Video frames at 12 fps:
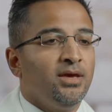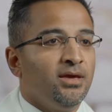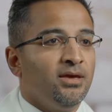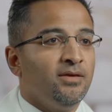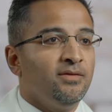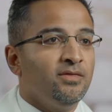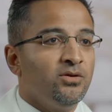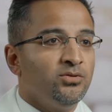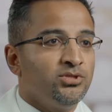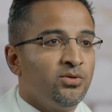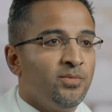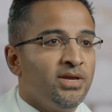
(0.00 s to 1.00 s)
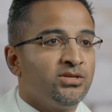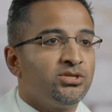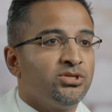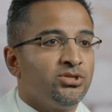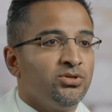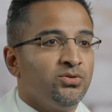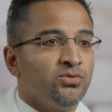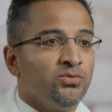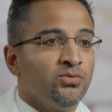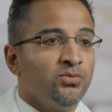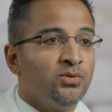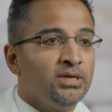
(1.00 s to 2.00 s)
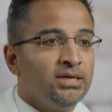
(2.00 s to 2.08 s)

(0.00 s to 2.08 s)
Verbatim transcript: And those are meant to